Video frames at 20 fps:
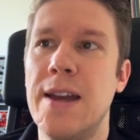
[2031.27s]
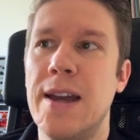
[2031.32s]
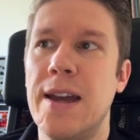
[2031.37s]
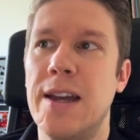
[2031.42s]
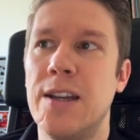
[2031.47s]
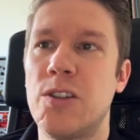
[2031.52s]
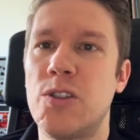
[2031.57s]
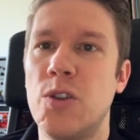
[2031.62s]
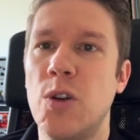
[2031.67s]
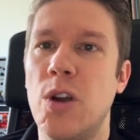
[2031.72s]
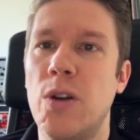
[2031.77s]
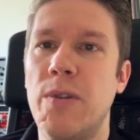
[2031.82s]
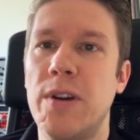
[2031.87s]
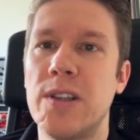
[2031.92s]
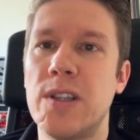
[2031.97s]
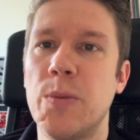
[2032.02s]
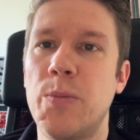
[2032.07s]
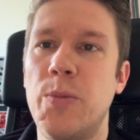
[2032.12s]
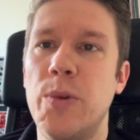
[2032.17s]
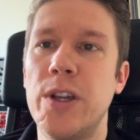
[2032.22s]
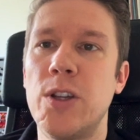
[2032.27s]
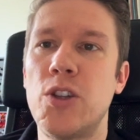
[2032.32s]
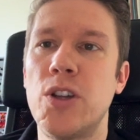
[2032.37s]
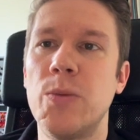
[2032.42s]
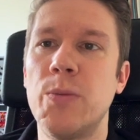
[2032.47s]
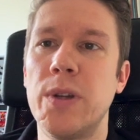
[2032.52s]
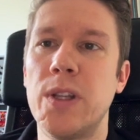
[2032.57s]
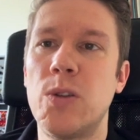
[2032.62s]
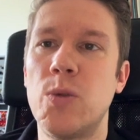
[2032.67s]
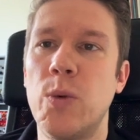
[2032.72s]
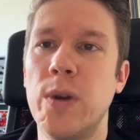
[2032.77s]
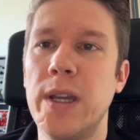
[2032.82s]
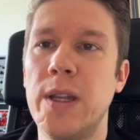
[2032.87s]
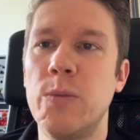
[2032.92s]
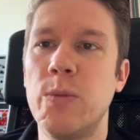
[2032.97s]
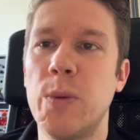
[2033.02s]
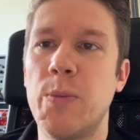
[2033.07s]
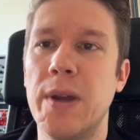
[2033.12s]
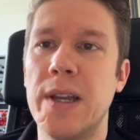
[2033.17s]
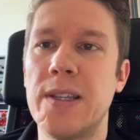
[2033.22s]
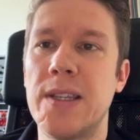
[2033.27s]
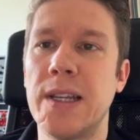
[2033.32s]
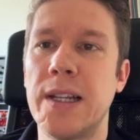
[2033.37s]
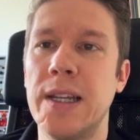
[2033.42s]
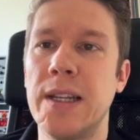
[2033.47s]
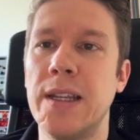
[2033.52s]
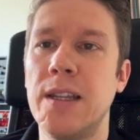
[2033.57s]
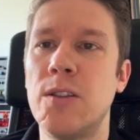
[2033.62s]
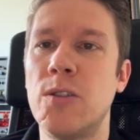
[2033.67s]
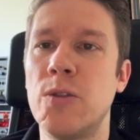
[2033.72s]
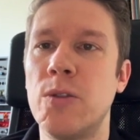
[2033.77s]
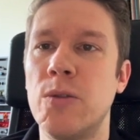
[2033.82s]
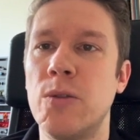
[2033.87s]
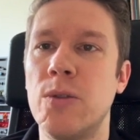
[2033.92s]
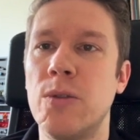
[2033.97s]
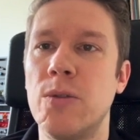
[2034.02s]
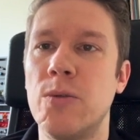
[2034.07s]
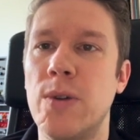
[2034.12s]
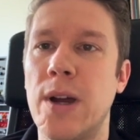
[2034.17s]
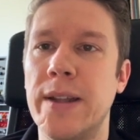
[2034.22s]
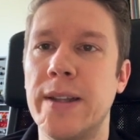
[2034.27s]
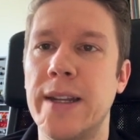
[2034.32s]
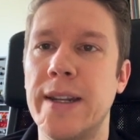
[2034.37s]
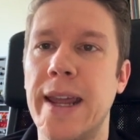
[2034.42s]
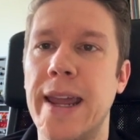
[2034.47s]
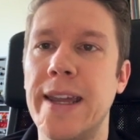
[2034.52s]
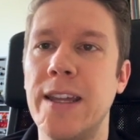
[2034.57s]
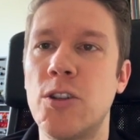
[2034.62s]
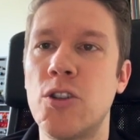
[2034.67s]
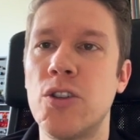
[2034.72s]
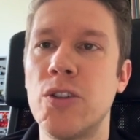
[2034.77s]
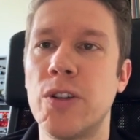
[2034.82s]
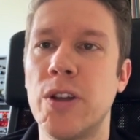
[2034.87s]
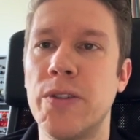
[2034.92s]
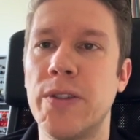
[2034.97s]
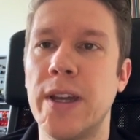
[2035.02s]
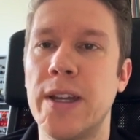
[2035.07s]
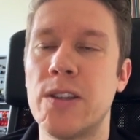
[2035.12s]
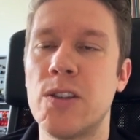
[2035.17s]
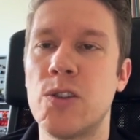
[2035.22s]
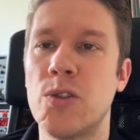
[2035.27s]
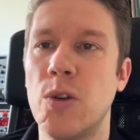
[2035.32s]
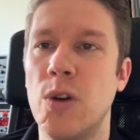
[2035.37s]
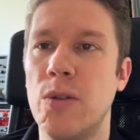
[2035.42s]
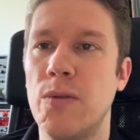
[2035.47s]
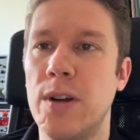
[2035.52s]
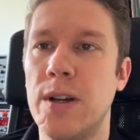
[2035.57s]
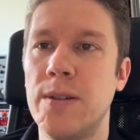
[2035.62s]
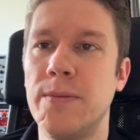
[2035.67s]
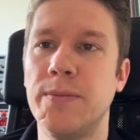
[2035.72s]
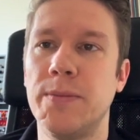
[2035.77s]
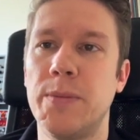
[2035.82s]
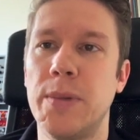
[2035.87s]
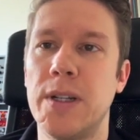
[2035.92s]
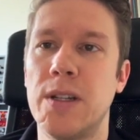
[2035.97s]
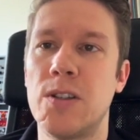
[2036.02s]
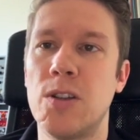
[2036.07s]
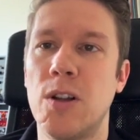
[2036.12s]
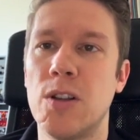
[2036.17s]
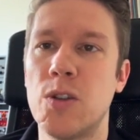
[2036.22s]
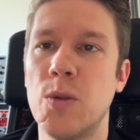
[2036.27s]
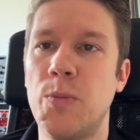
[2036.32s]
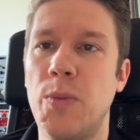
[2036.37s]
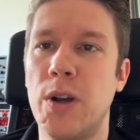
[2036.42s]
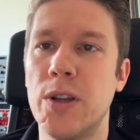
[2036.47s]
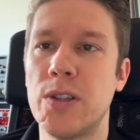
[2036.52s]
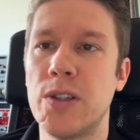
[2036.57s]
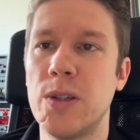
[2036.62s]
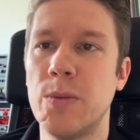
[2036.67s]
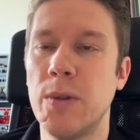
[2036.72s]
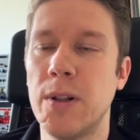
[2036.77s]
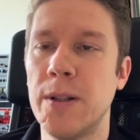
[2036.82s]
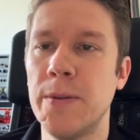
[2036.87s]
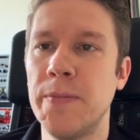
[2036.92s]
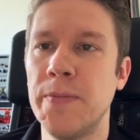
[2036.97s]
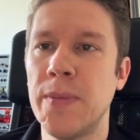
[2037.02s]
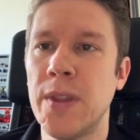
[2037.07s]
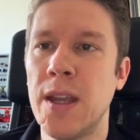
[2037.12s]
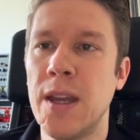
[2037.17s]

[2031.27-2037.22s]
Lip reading: server as a bridge in between, we basically need to run an agent on that server, but it's also possible.